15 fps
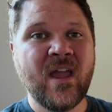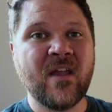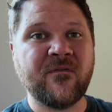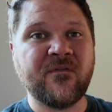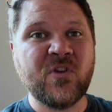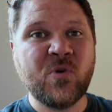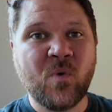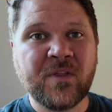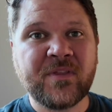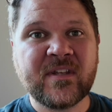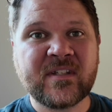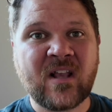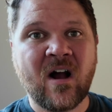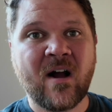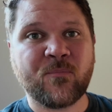If you want
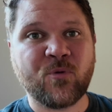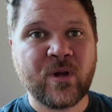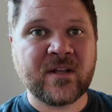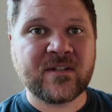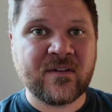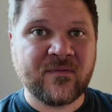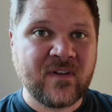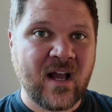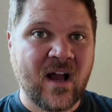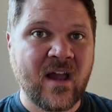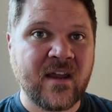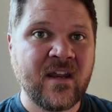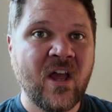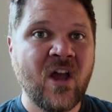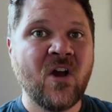this comprehensive
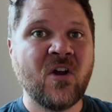guide,